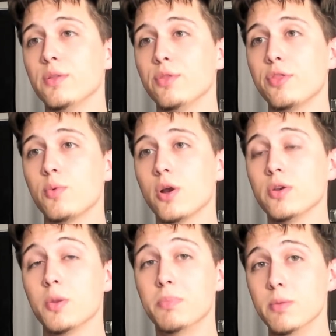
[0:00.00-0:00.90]
threatened to
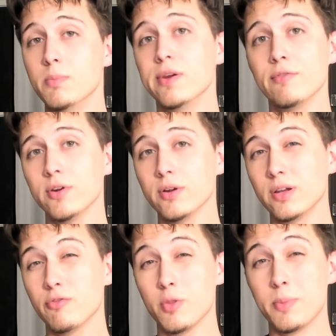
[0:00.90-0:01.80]
beat me if I didn't give
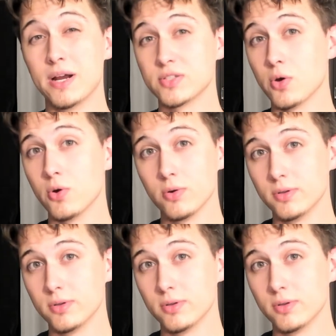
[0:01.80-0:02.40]
her the passcode.